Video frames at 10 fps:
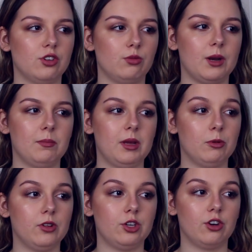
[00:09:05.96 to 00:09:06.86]
just when
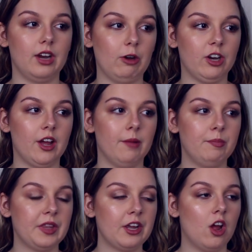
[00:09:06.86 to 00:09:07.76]
people in your area
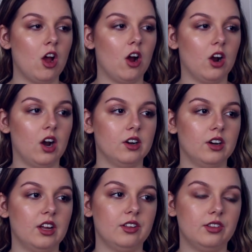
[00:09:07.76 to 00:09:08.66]

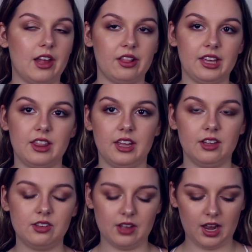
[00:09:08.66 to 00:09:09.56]
are selling
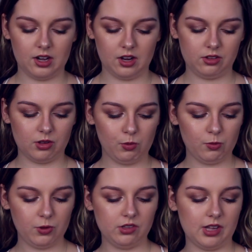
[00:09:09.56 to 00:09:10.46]
things. And
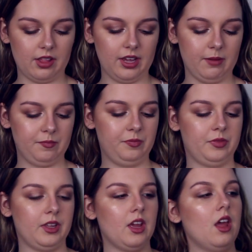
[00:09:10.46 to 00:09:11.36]
someone was selling
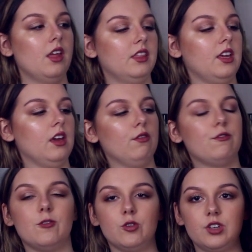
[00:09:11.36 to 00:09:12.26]
the
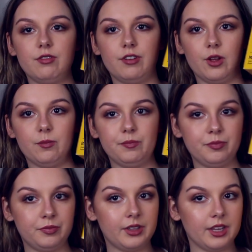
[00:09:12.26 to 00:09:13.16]
Fujifilm
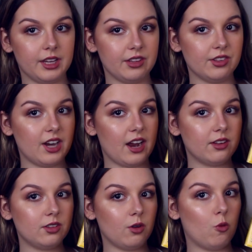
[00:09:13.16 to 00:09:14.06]

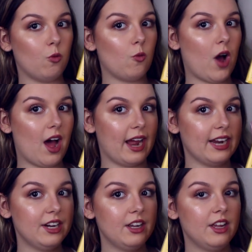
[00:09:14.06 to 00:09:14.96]
Instax
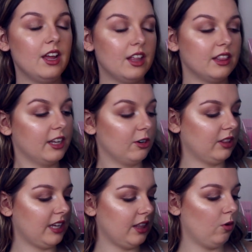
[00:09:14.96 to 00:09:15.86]
Wide,
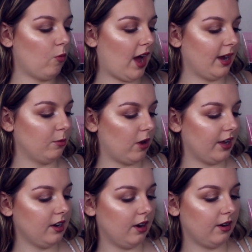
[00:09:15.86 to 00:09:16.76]
literally the wide
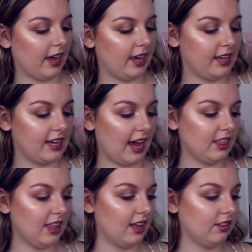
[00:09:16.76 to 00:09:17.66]
one. Okay, get
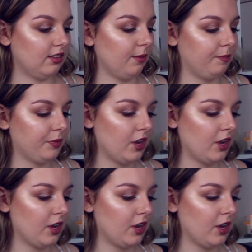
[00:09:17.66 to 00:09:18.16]
this,